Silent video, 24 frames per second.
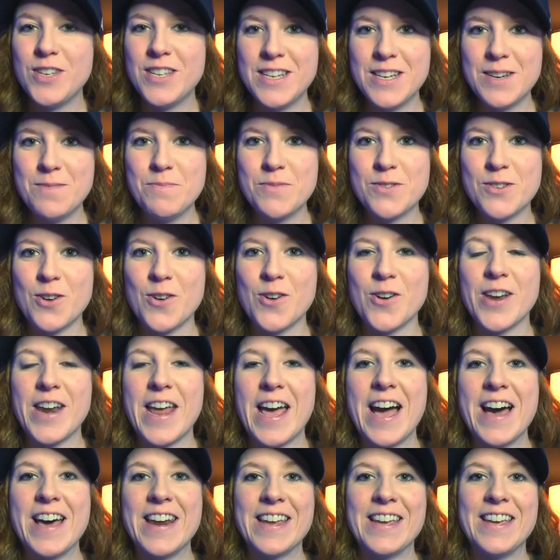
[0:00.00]
tips on
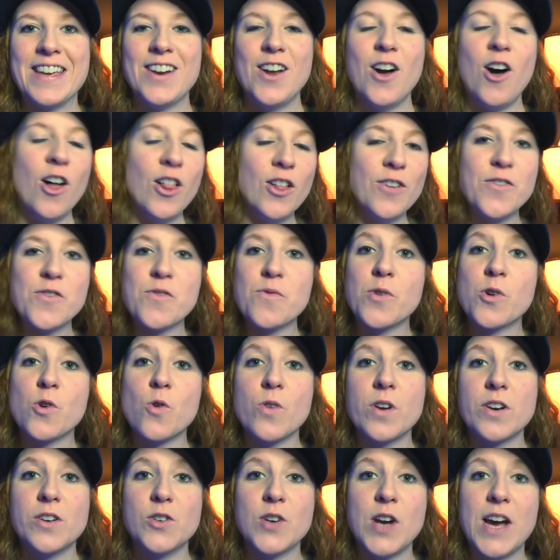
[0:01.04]
how to get all of your
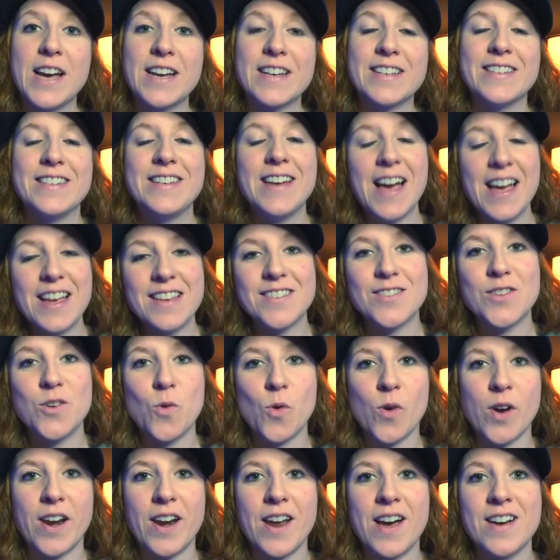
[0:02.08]
recorded tracks nice and
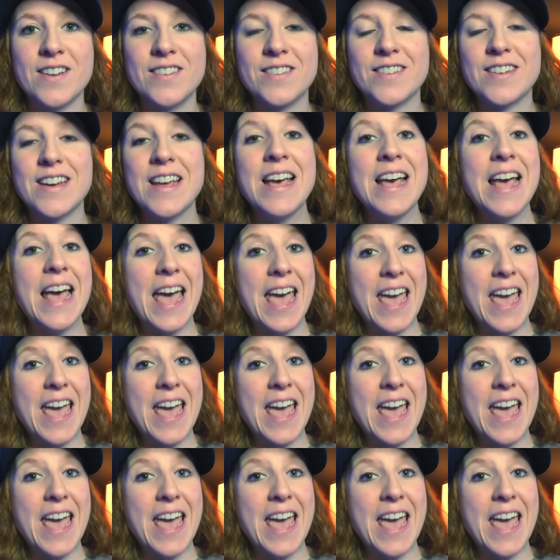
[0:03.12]
organized,